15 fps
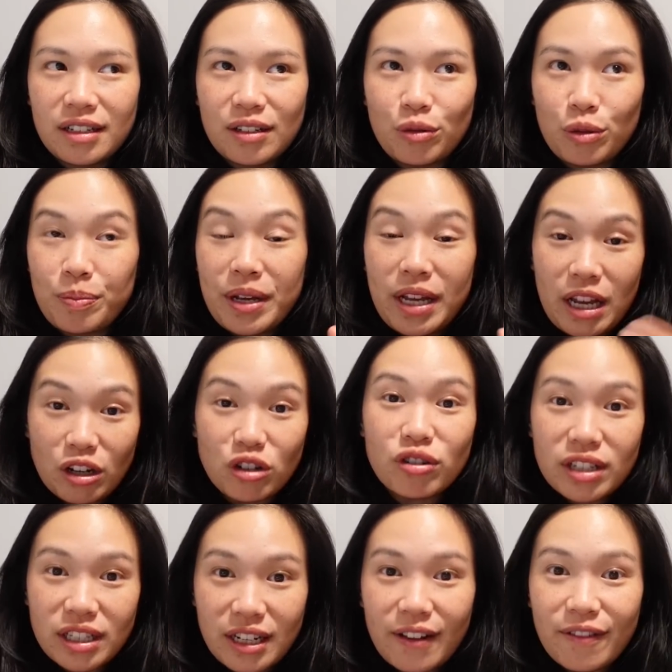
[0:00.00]
would be
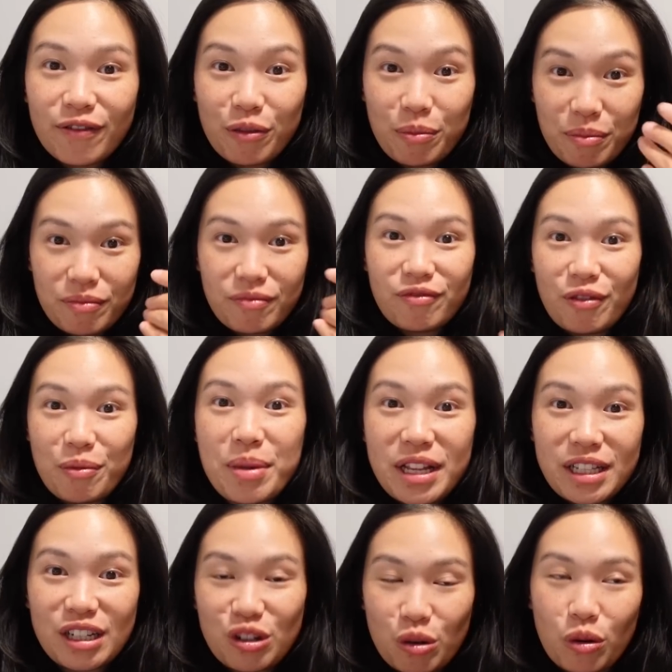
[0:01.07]
interesting for me
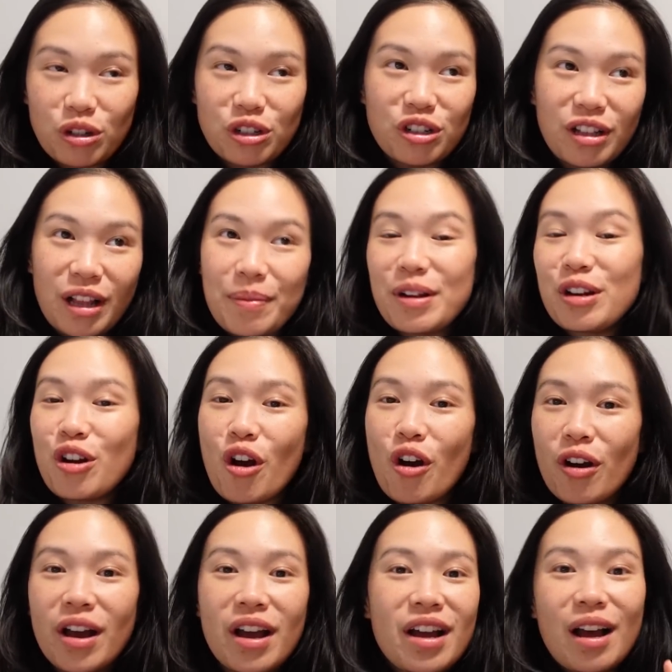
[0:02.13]
to talk to, let me
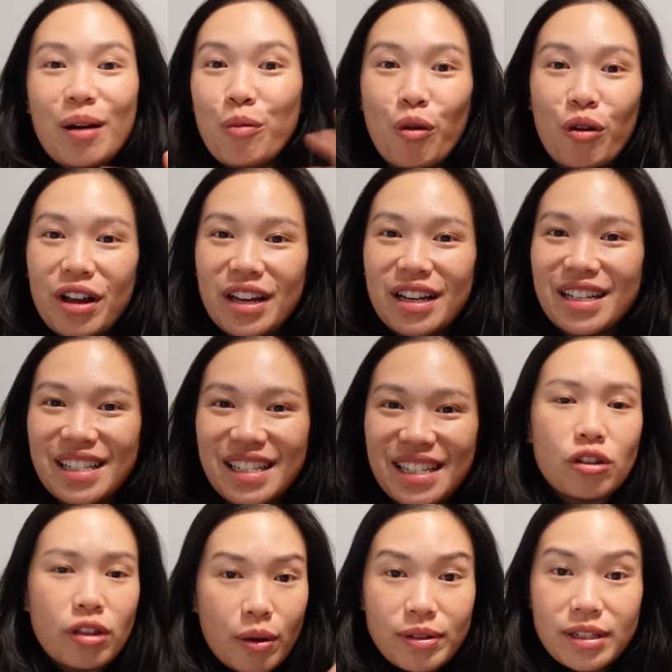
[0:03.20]
know. I'm all ears.
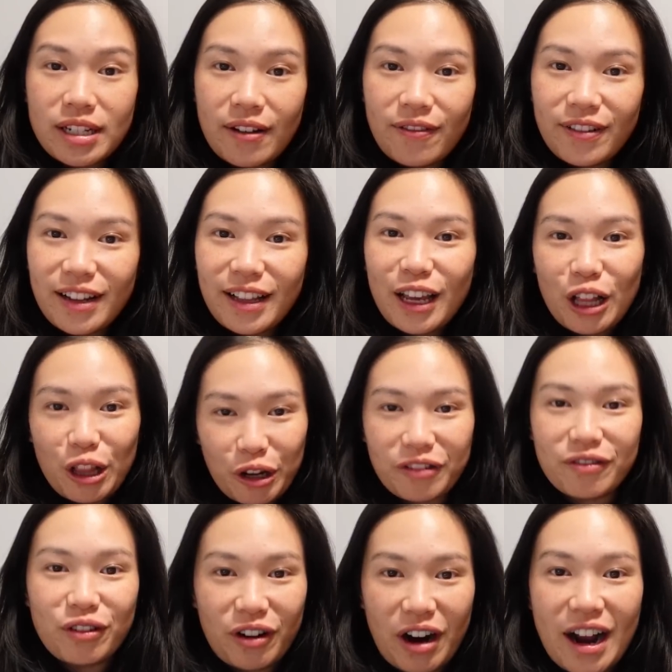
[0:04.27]
So there was definitely a lot
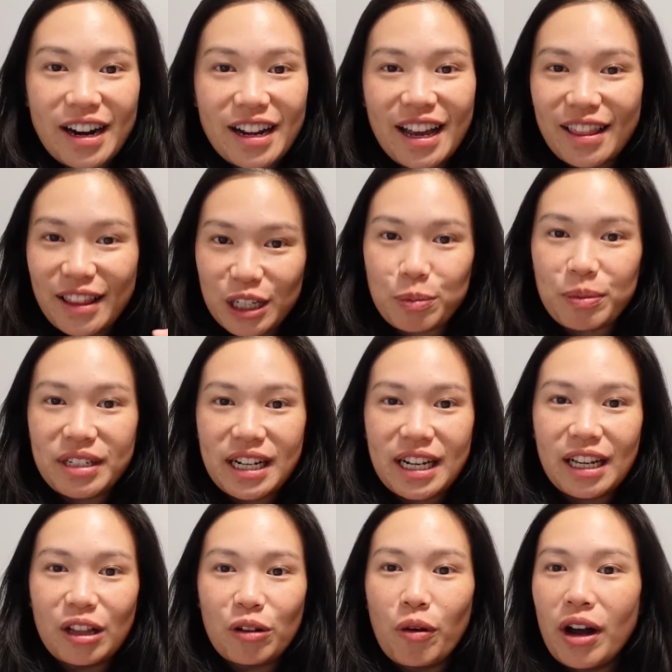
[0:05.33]
of variety at this
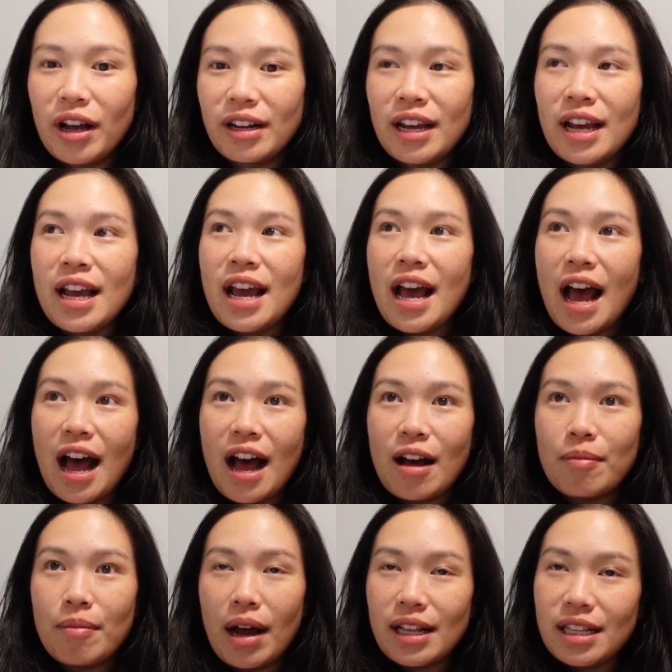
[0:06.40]
particular one.
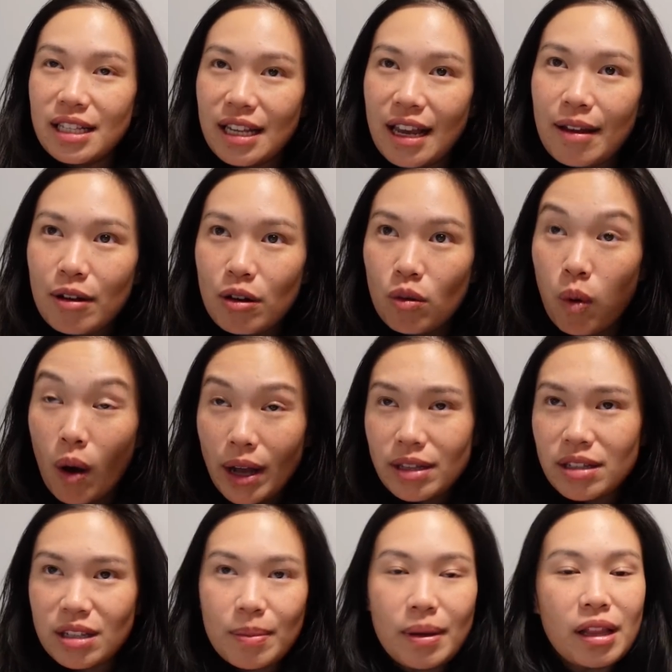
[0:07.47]
I'd say
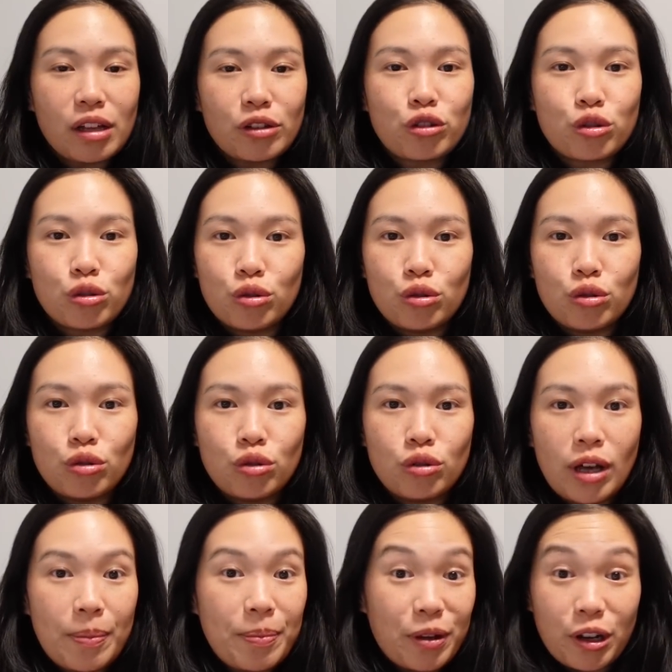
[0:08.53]
quite similar to
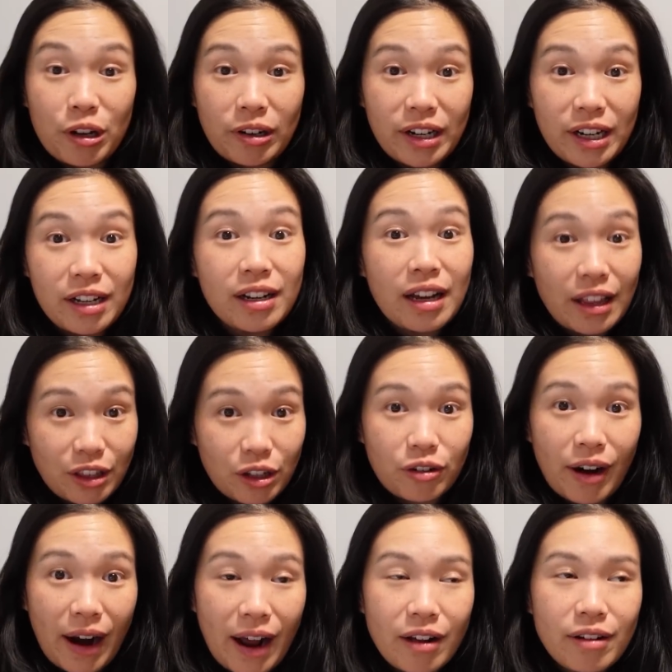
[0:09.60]
Epicurean at the
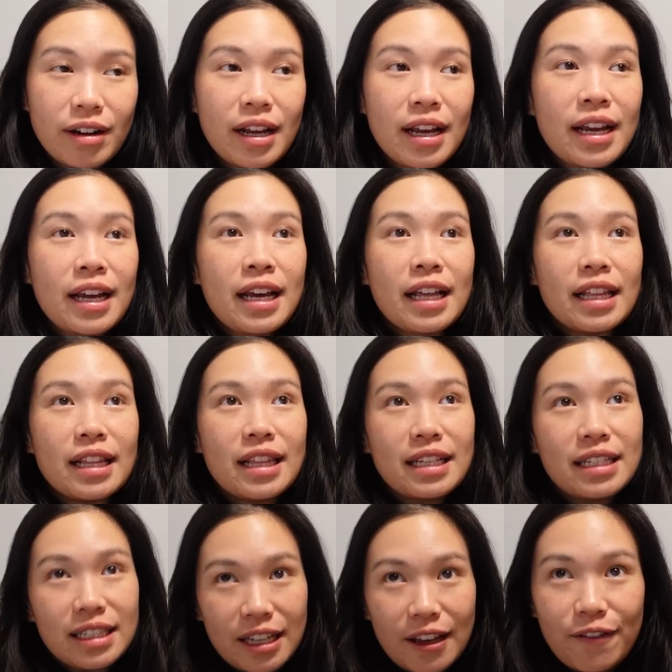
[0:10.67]
Crown. The
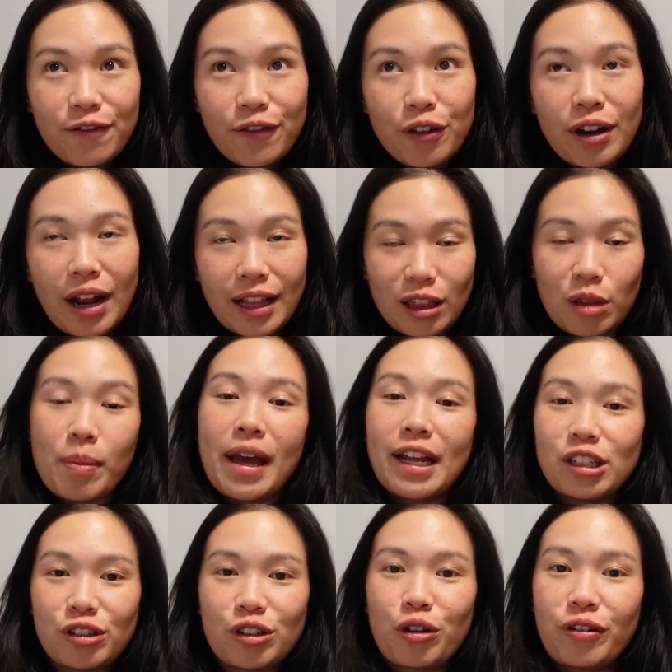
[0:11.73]
seafood at the
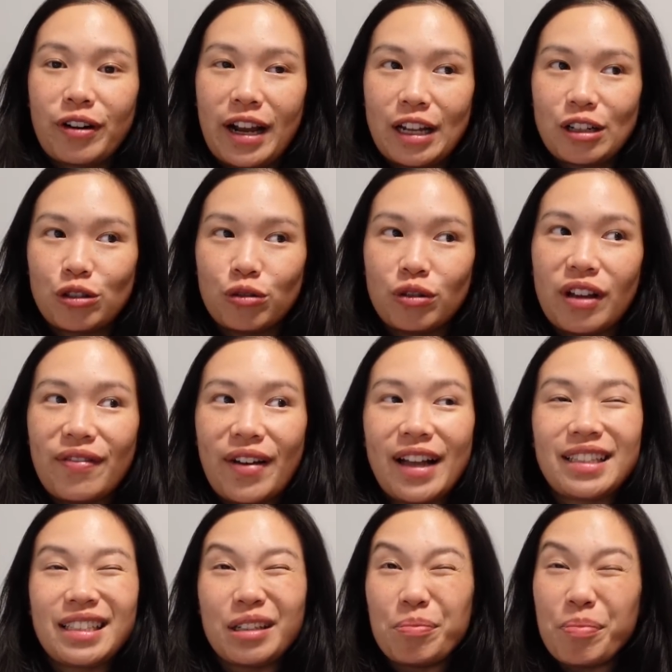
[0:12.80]
Mandarin Oriental, if I
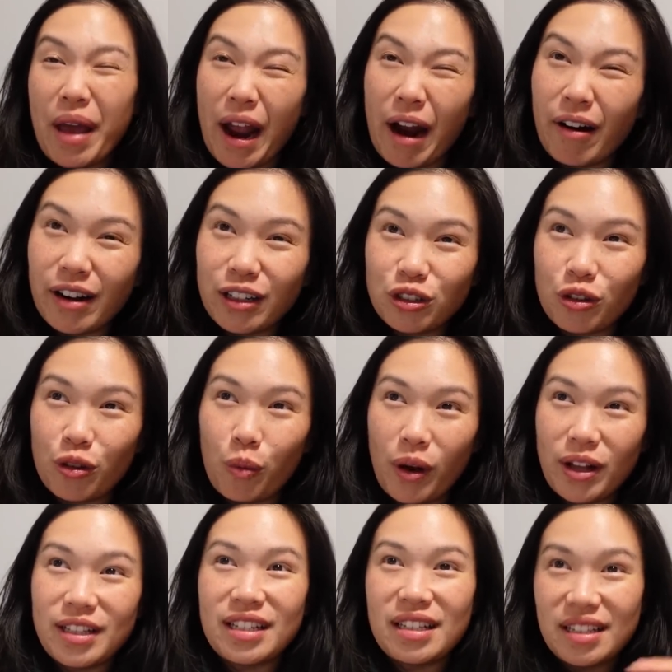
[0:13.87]
had to compare it to the
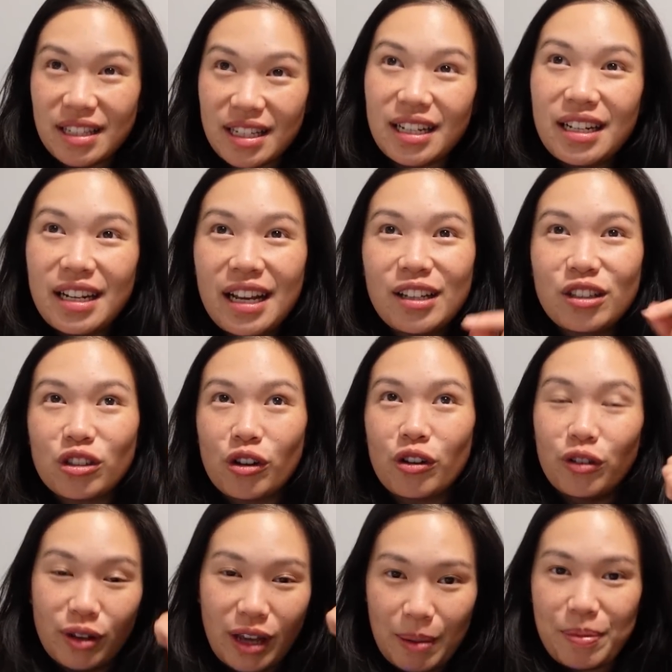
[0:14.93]
ones in Sydney,
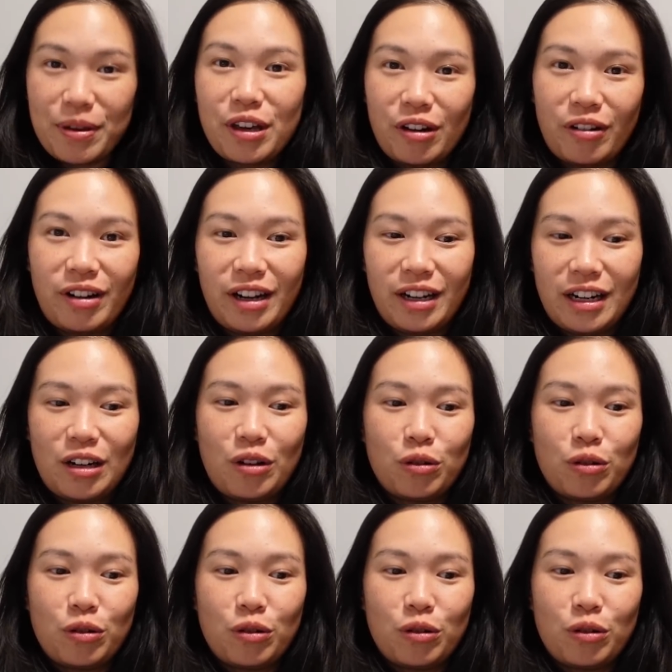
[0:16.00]
so Epicurean and